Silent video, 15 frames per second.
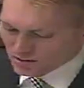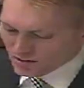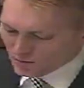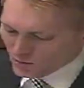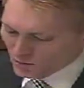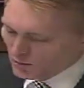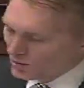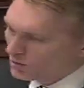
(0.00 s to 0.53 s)
on
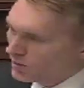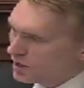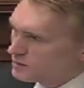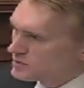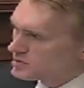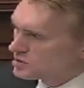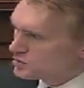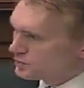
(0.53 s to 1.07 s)
government
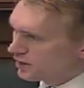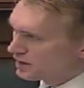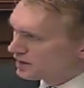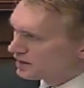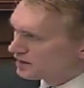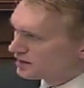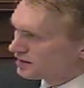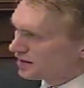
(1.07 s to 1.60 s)
programs,
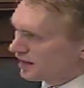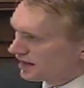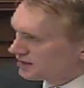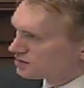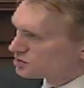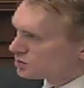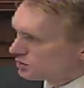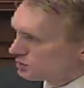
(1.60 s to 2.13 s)
spending,
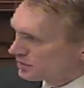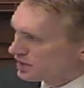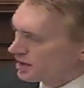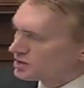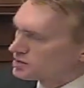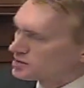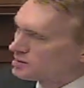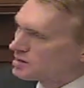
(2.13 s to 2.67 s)
and
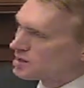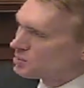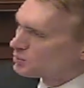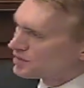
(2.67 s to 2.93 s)
duplication.